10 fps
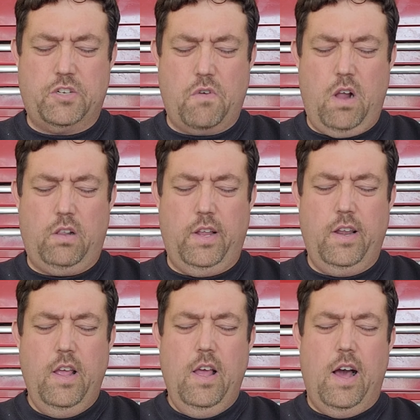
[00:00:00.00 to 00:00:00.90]
that's
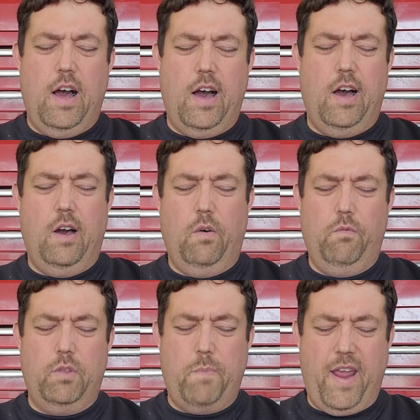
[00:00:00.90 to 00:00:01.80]
struggling uh,
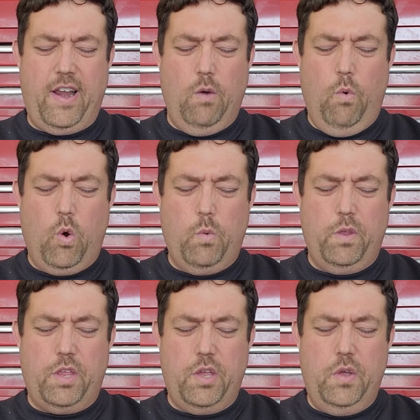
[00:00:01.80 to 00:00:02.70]
with being at war
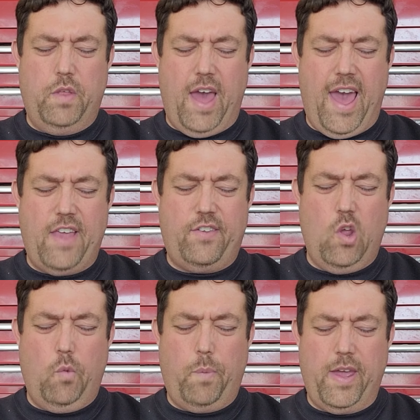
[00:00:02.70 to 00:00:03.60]
with you that has
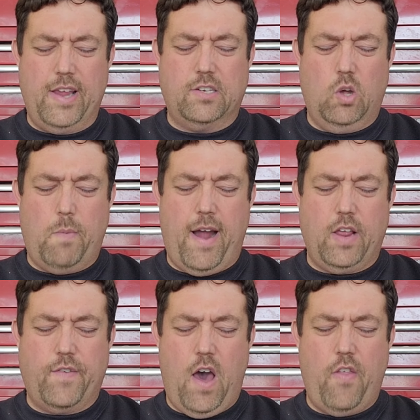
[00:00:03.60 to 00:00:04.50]
no peace,
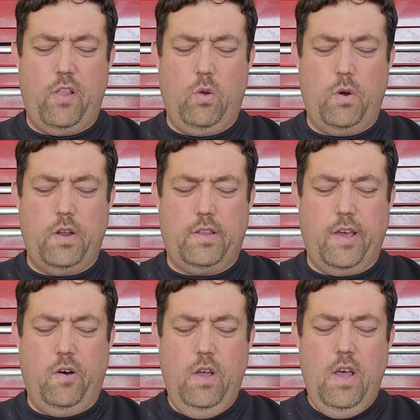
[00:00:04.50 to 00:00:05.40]
Almighty Father, Lord, that
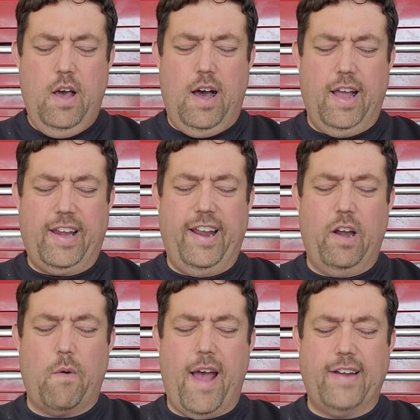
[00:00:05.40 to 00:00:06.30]
they'll uh, get
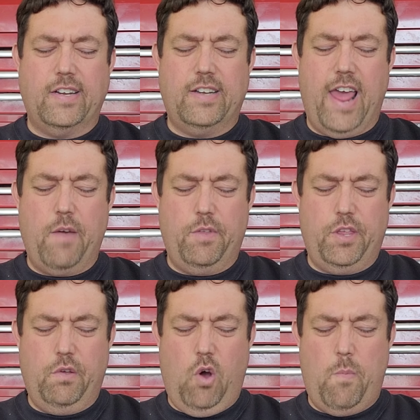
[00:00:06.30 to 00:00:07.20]
it right today with
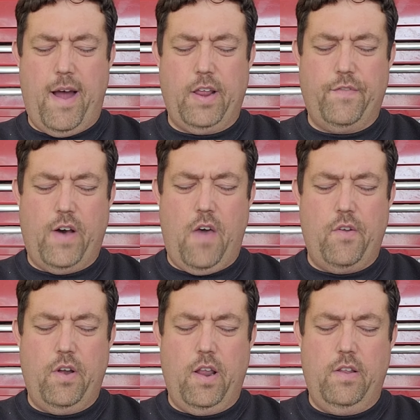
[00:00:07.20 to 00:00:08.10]
you, Almighty
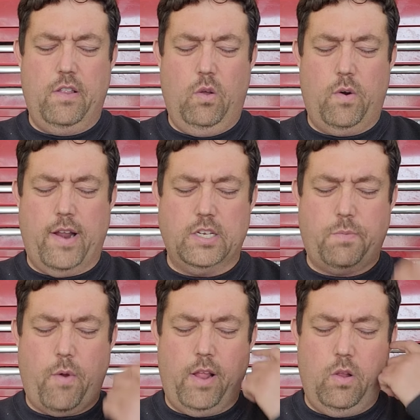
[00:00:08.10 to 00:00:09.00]
Father. And Lord, I
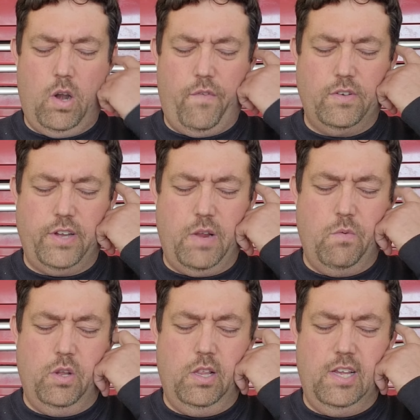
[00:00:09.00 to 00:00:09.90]
just pray, Lord, if there's
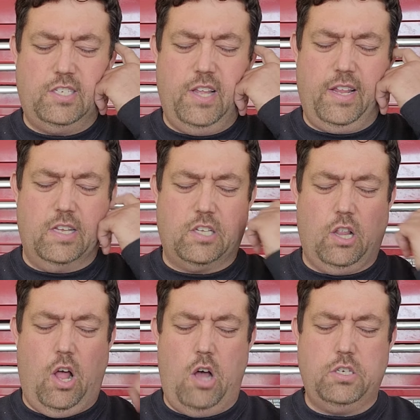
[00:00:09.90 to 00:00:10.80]
anyone listening that's
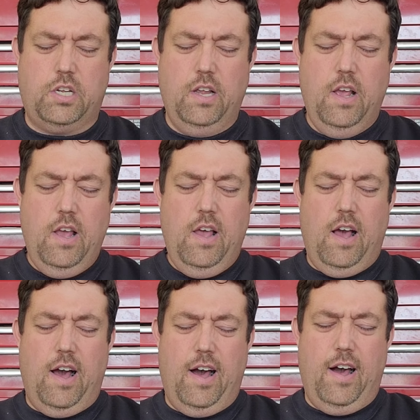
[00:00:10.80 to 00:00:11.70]
lost,
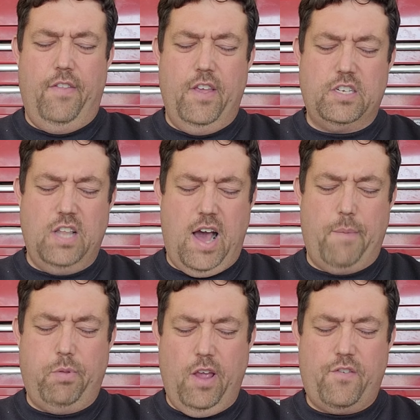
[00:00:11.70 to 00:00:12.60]
uh, that's
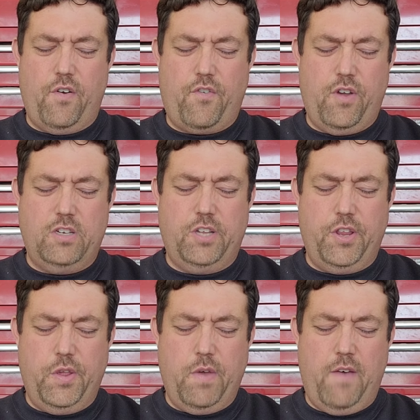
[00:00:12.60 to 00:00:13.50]
not placed your trust
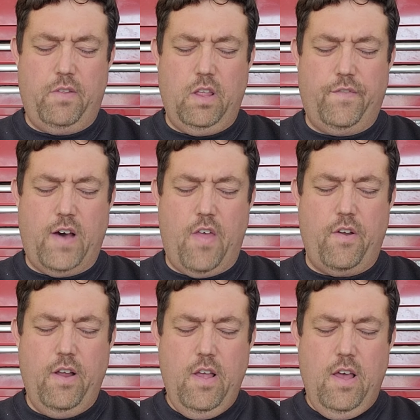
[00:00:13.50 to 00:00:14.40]
in you, Heavenly
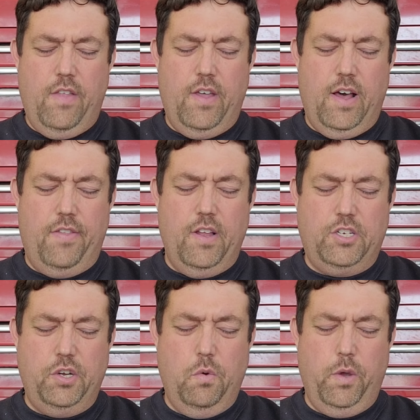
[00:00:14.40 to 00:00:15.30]
Father, uh,
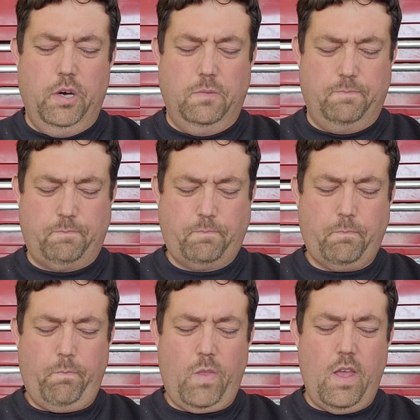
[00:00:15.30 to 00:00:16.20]
that you will
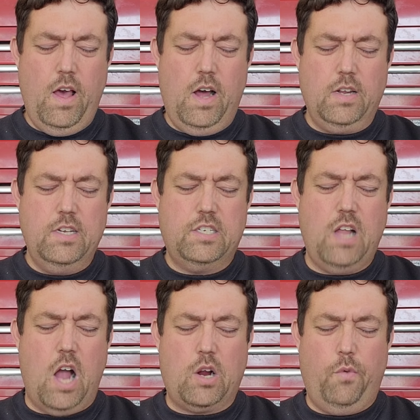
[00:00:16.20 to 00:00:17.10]
uh, just
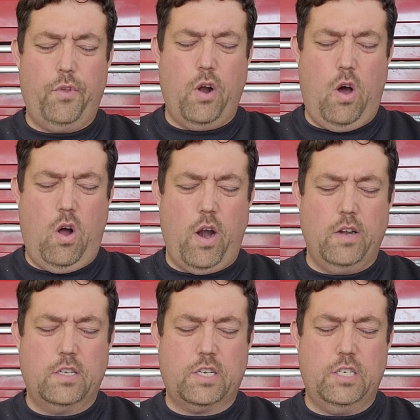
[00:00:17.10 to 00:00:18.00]
knock on their heart
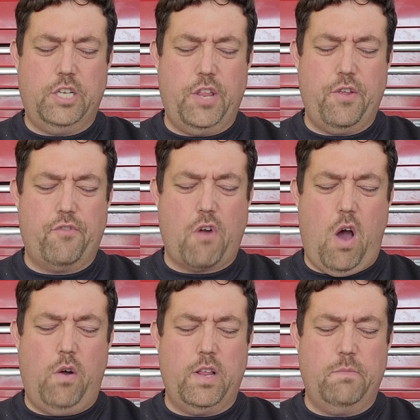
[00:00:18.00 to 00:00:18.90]
and just continue
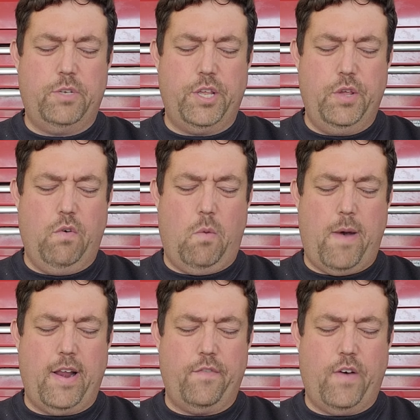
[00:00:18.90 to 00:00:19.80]
drawing them to you,
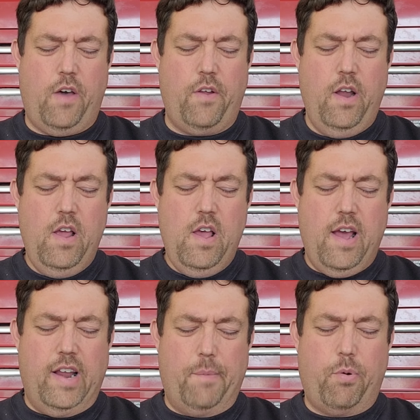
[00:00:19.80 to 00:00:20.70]
Almighty Father.
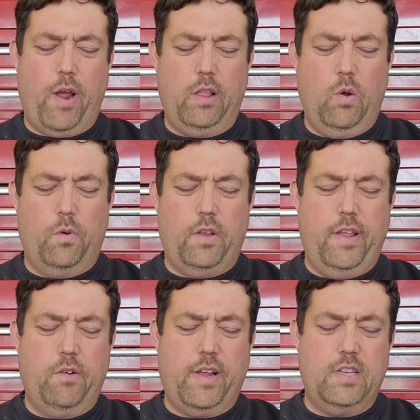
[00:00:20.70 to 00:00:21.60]
And I pray, Lord, that
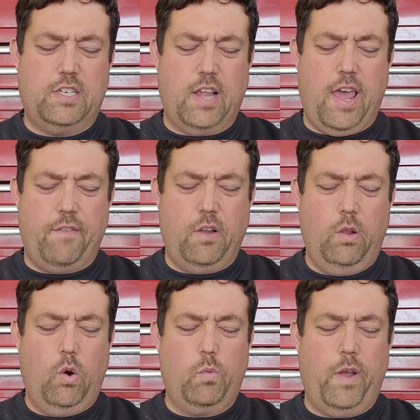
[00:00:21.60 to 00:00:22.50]
they'll get saved.
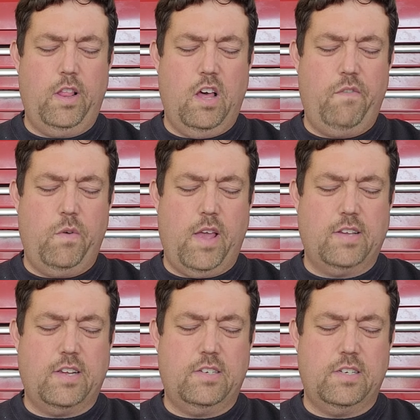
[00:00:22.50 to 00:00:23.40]
Lord, we love you. We
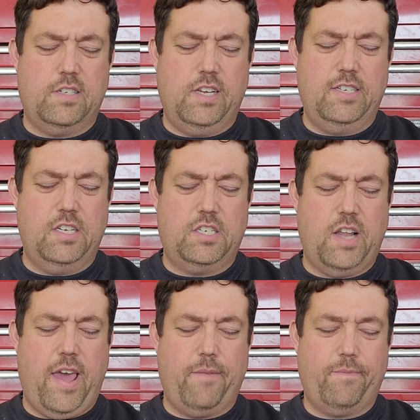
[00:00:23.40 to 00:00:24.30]
ask this in Jesus'
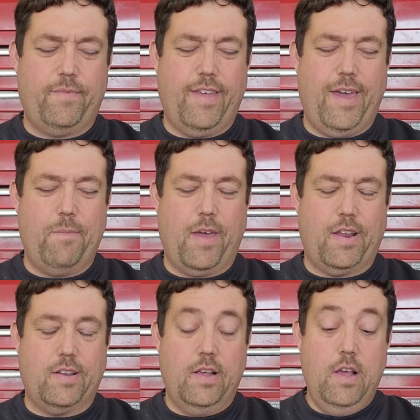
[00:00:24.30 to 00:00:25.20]
name.
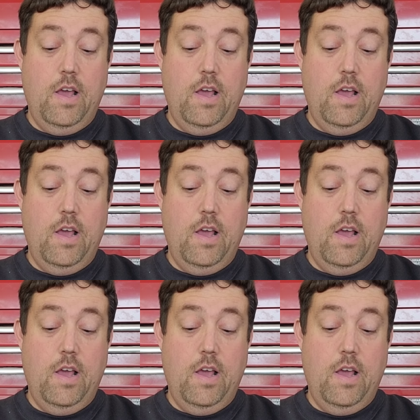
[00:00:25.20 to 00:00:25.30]
Amen.